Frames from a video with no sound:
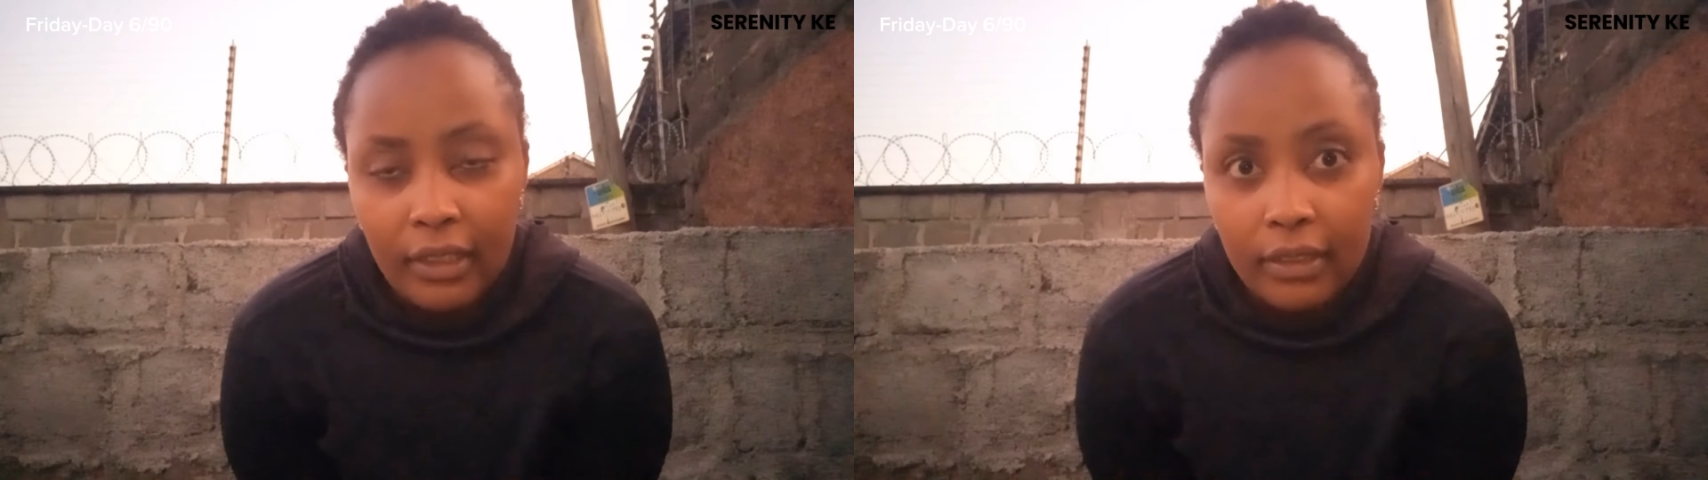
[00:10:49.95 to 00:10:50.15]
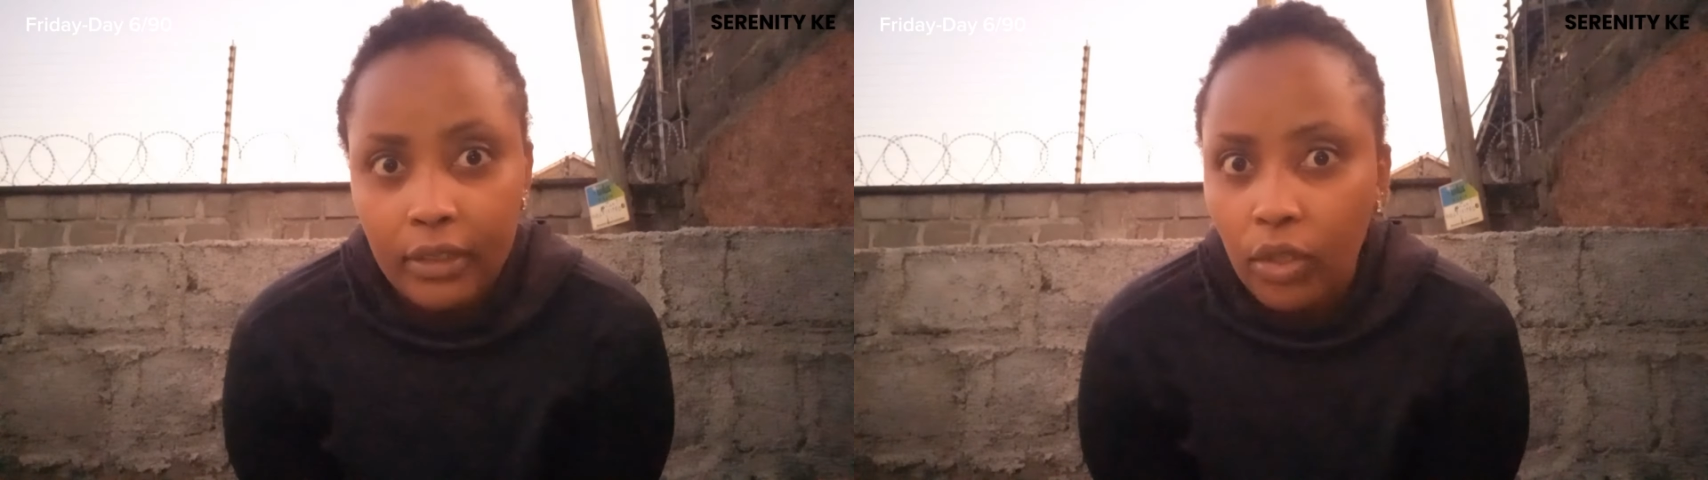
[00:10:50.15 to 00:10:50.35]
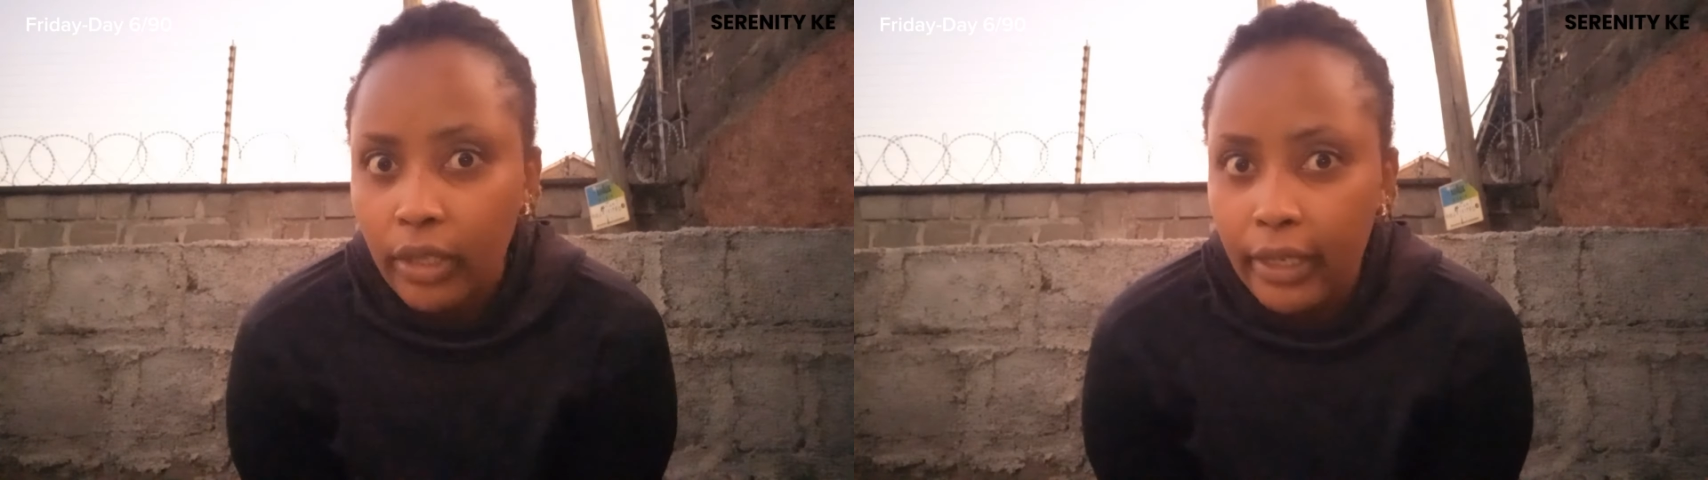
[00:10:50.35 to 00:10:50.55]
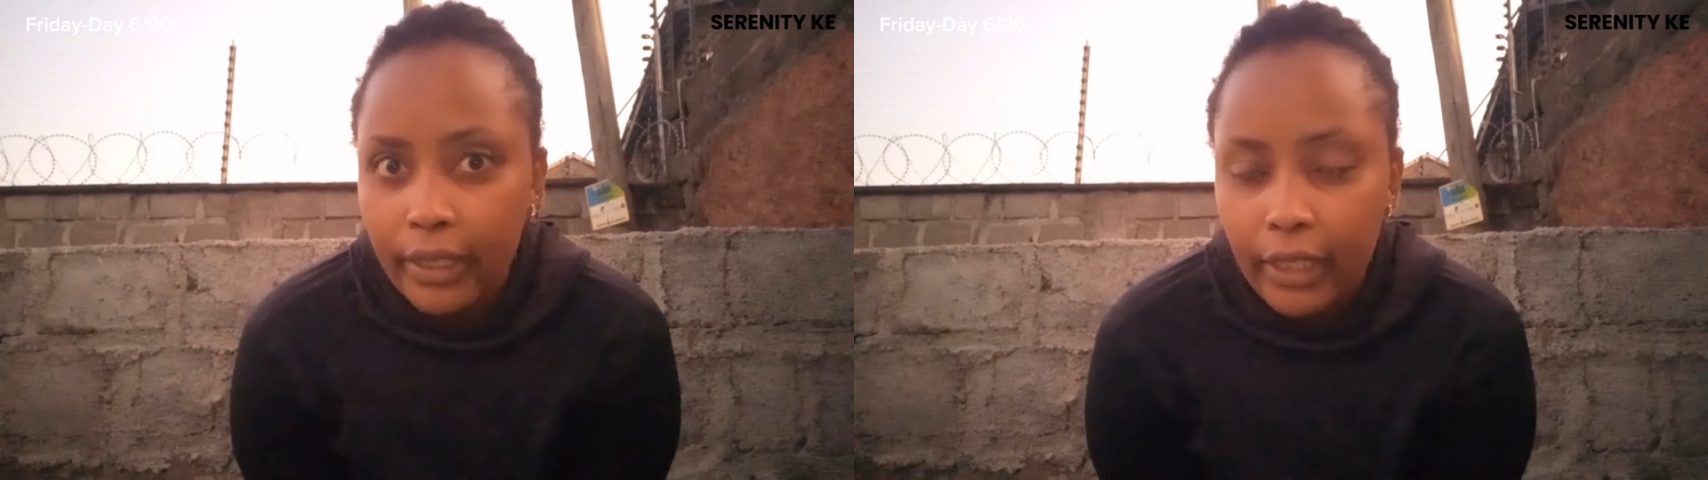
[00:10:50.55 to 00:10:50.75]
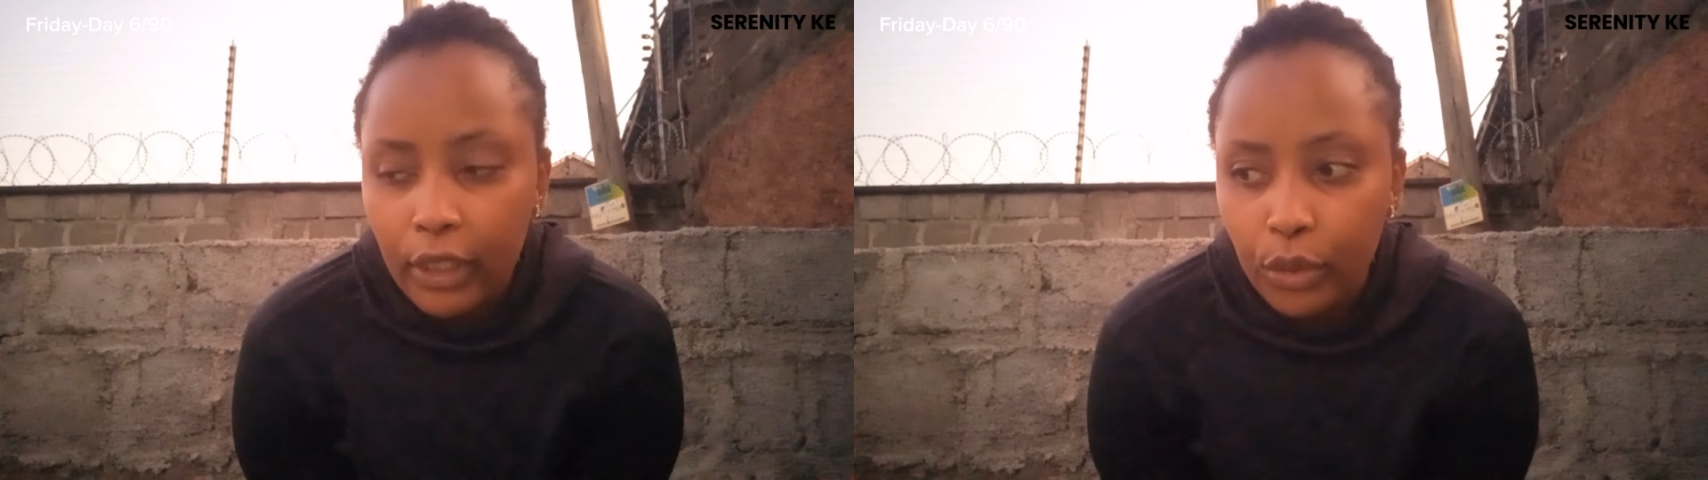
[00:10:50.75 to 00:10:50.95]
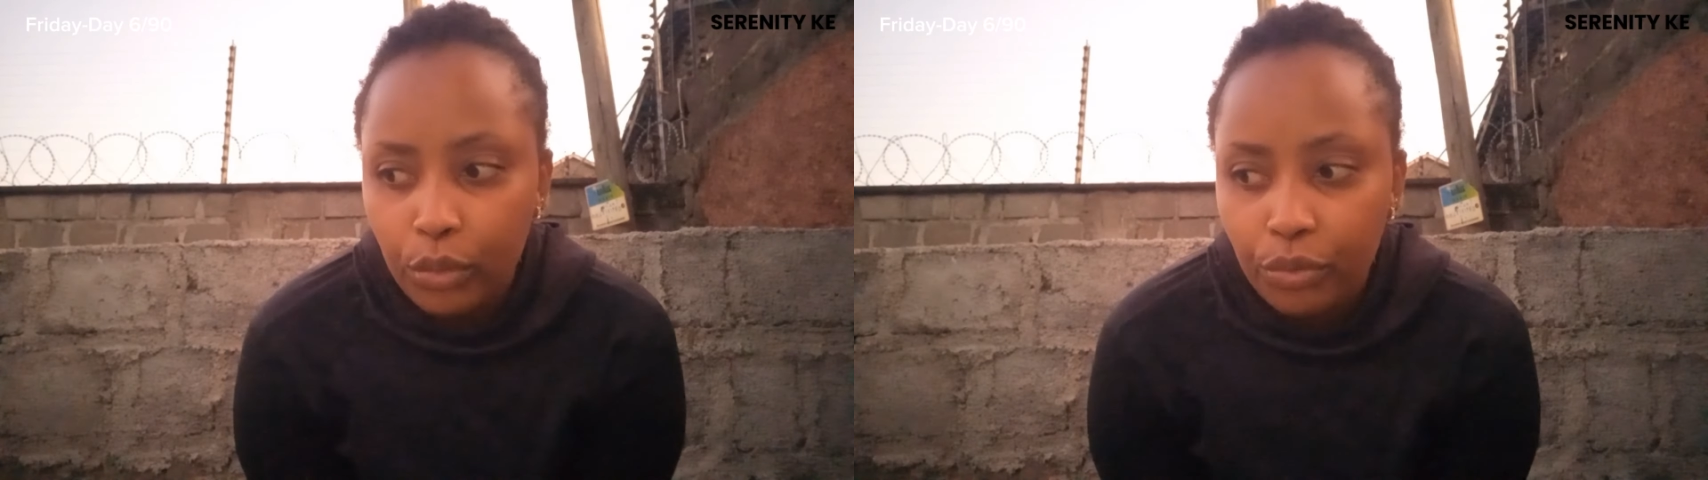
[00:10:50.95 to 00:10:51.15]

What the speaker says: It's gonna heal you